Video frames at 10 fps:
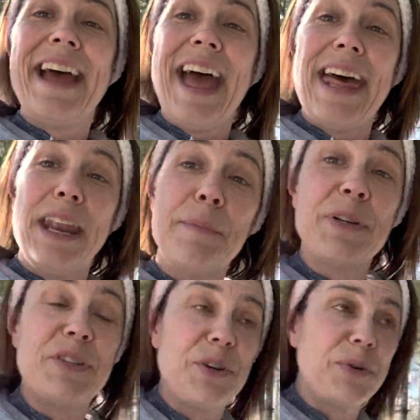And number
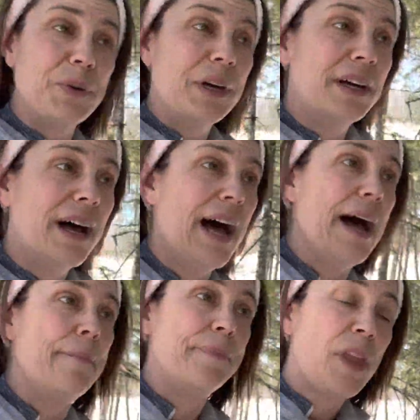two,
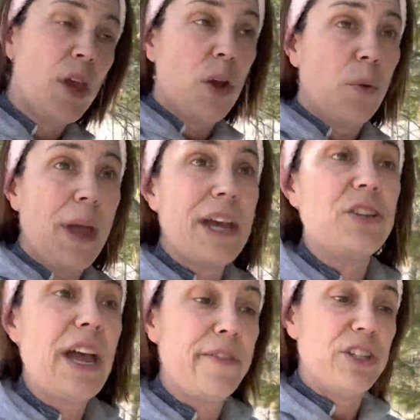we
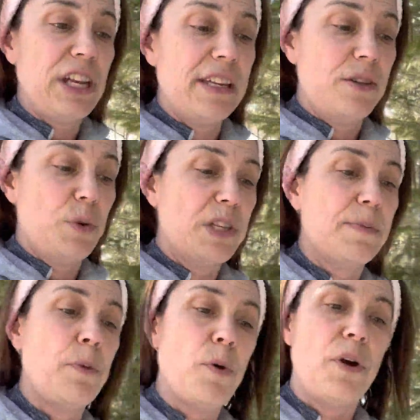actually have a chance to
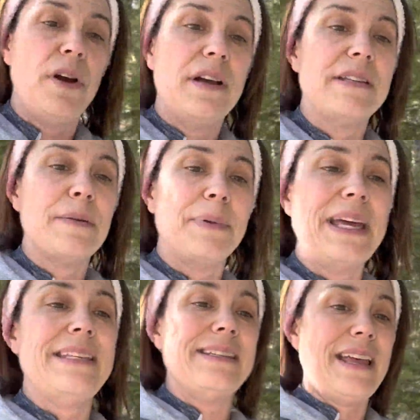explore some
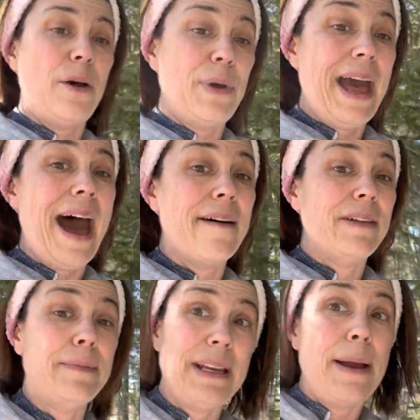places that we
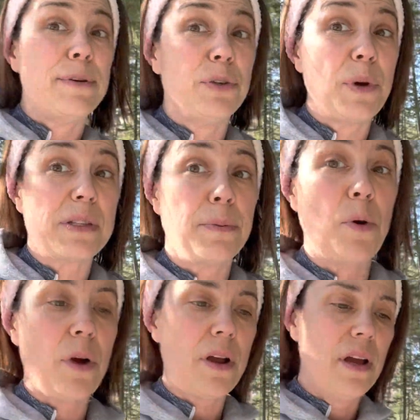haven't been able to
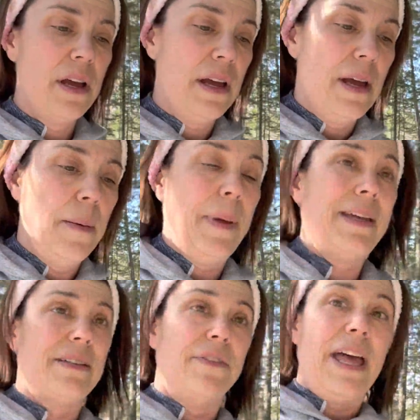explore
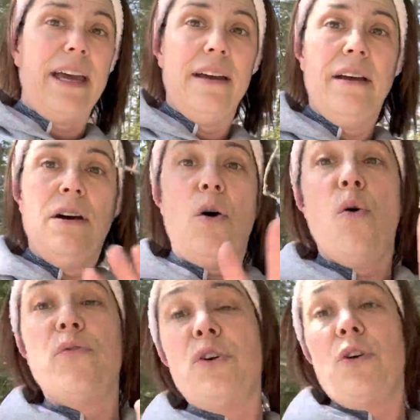because of like
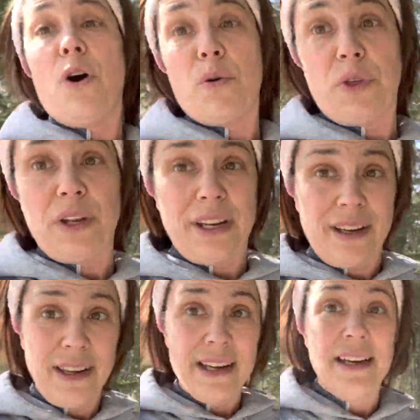overgrowth and
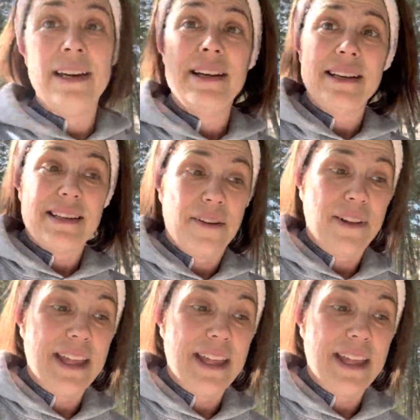stuff like